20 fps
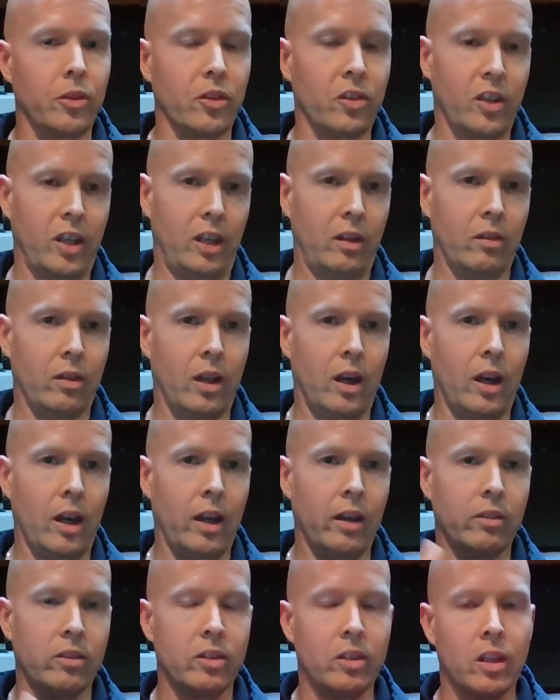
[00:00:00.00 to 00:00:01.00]
to save
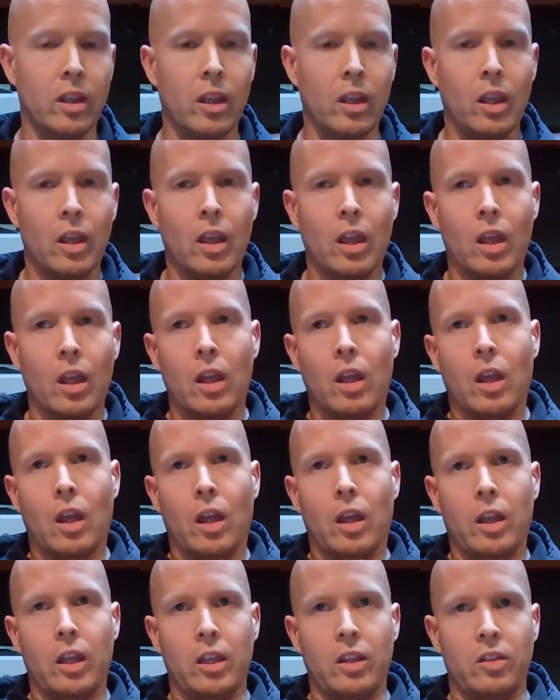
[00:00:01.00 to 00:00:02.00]
lives?
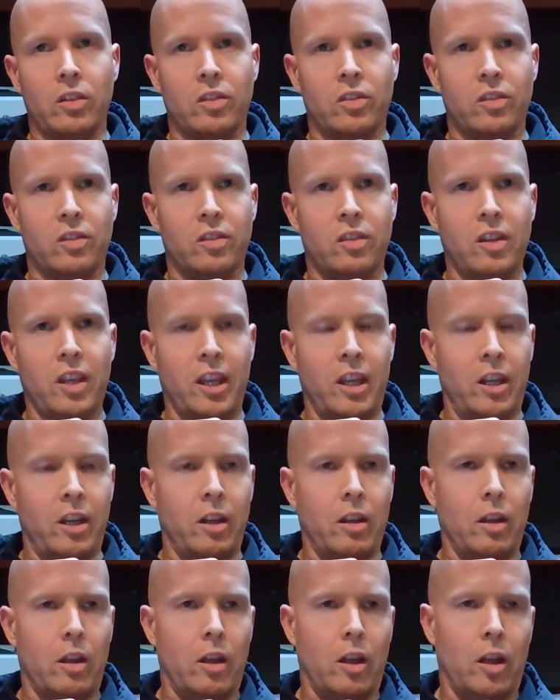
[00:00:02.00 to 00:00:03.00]
Is
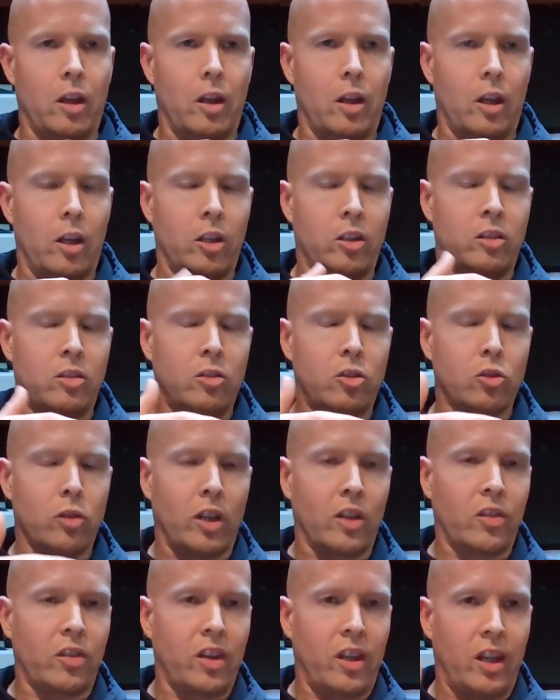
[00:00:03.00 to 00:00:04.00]
it
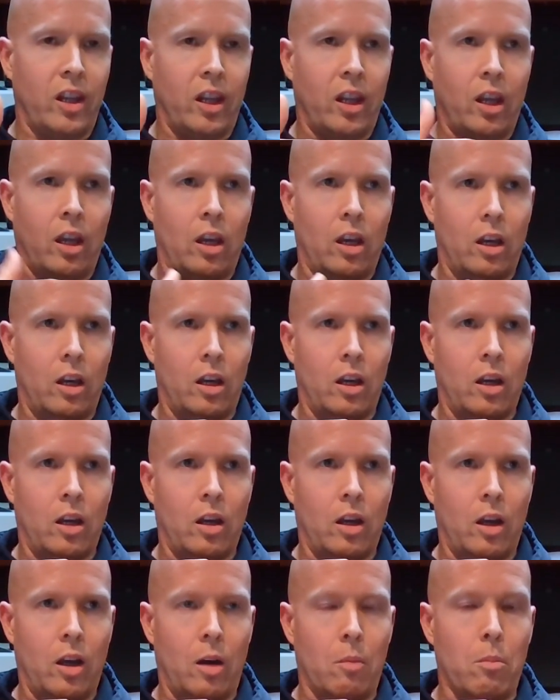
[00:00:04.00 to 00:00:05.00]
addressing
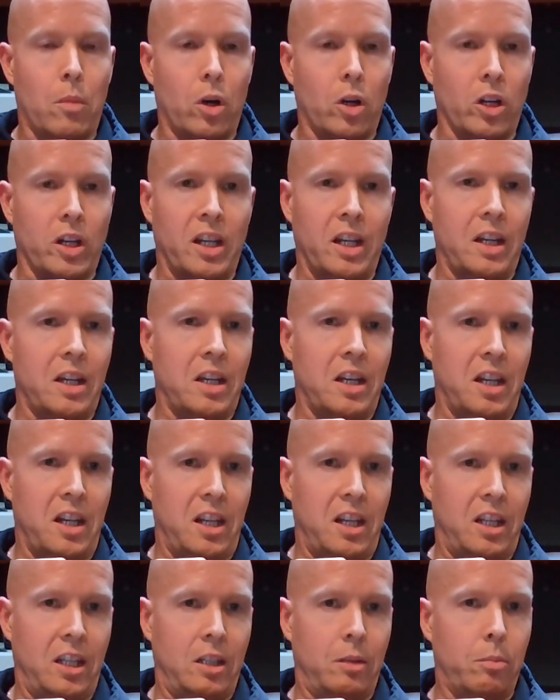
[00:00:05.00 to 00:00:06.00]
a market
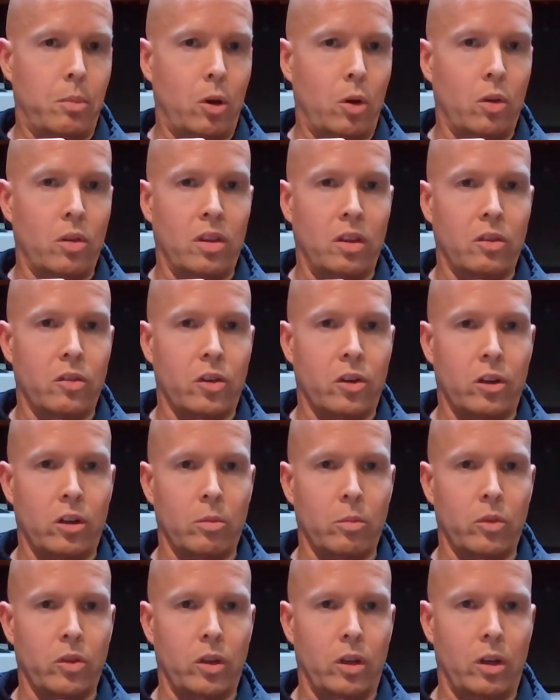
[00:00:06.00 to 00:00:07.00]
need, both in
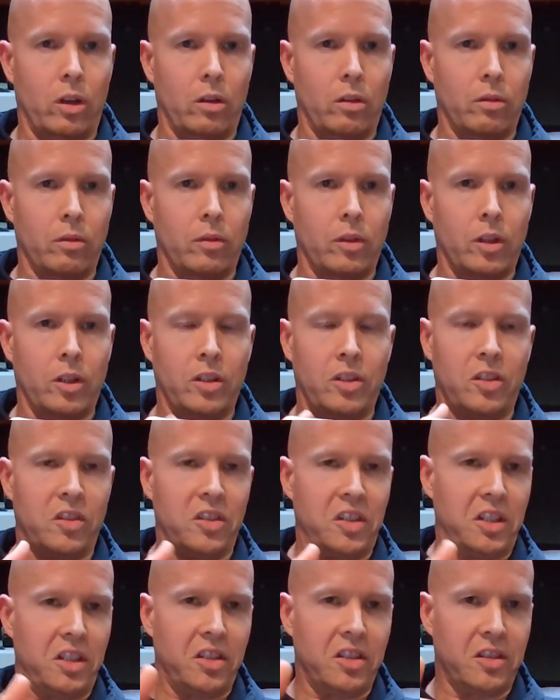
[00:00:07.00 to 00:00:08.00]
terms of a
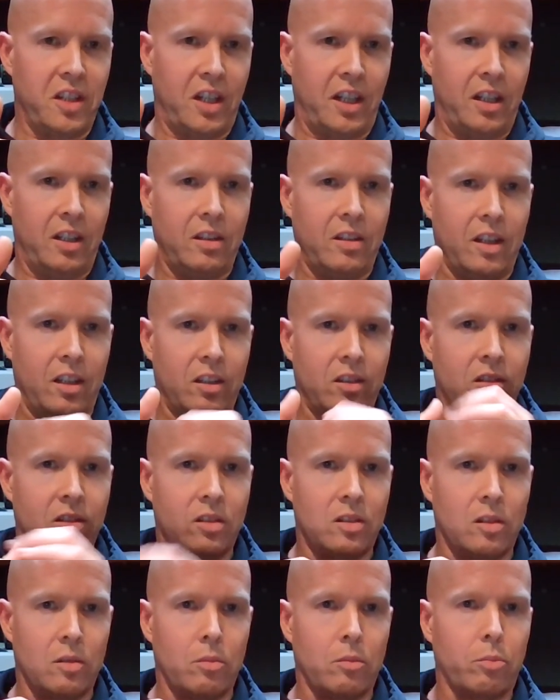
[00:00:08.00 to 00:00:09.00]
disease state
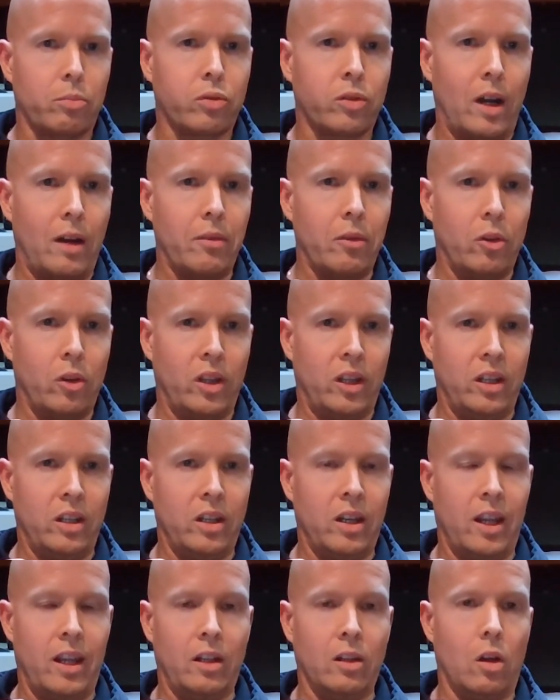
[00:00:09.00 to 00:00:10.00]
that's
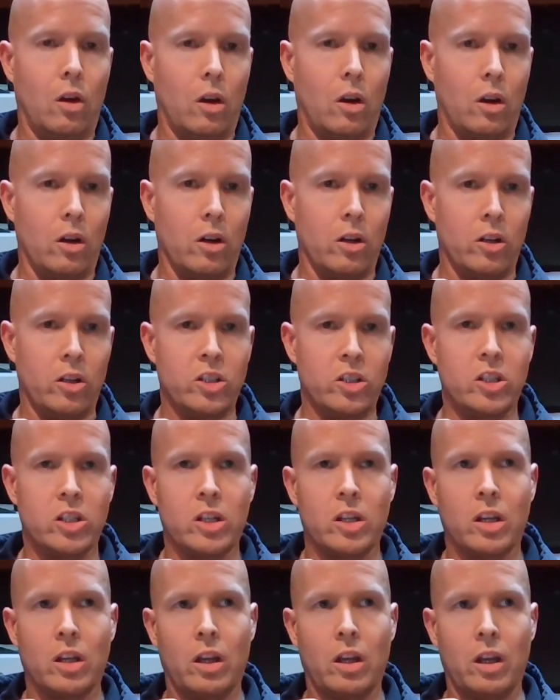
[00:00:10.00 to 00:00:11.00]
prevalent and
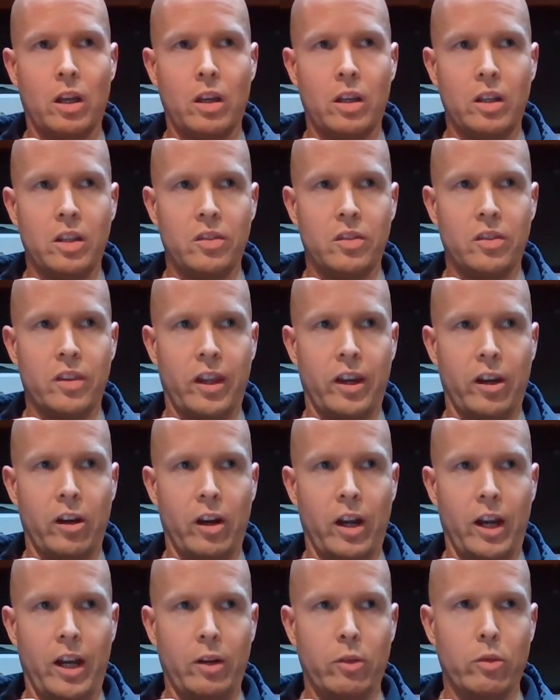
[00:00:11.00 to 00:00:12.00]
large? Uh, is
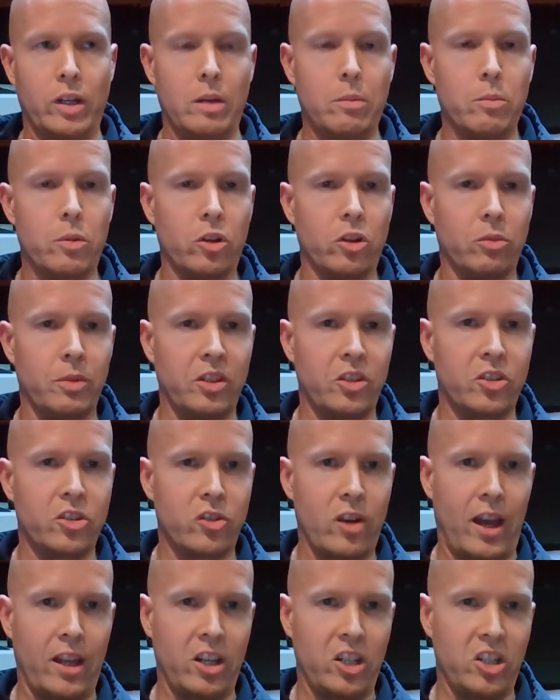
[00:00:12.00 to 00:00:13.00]
there a reimbursement
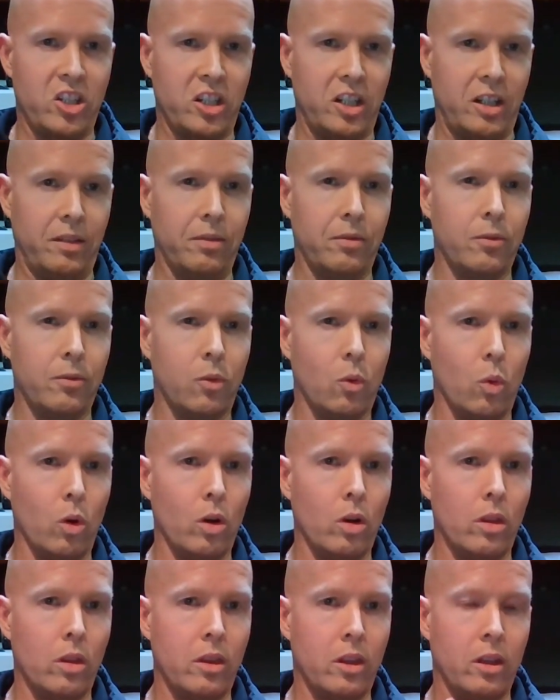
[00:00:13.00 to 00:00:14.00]
strategy
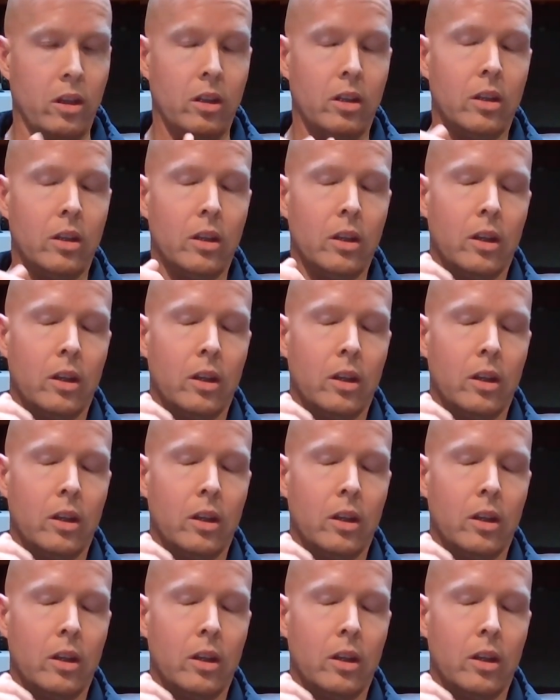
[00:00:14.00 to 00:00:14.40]
for the